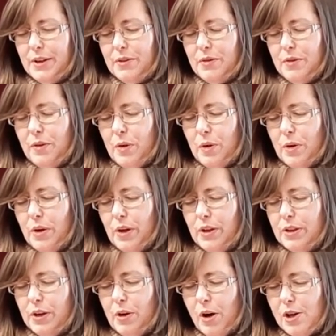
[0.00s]
for
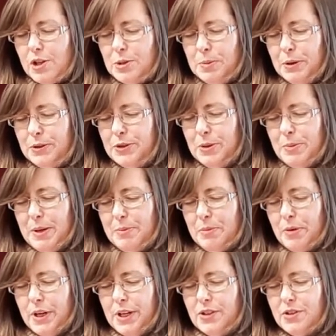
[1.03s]
the gospel to be
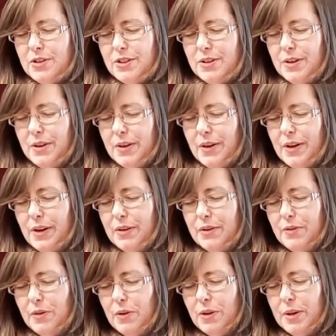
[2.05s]
preached,
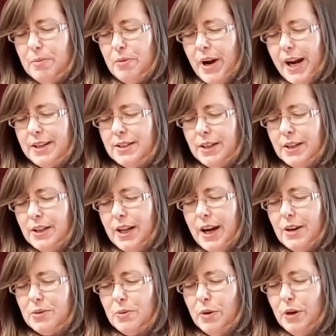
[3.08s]
for the practical
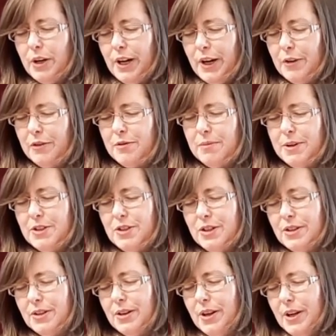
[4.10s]
outworking of
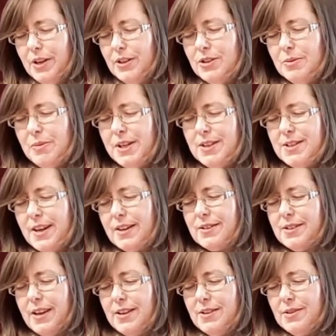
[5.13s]
mission to be
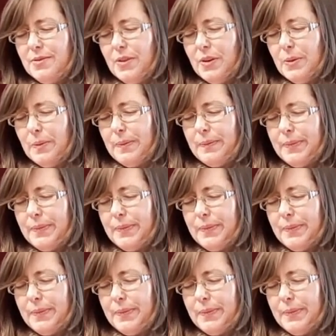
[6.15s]
successful.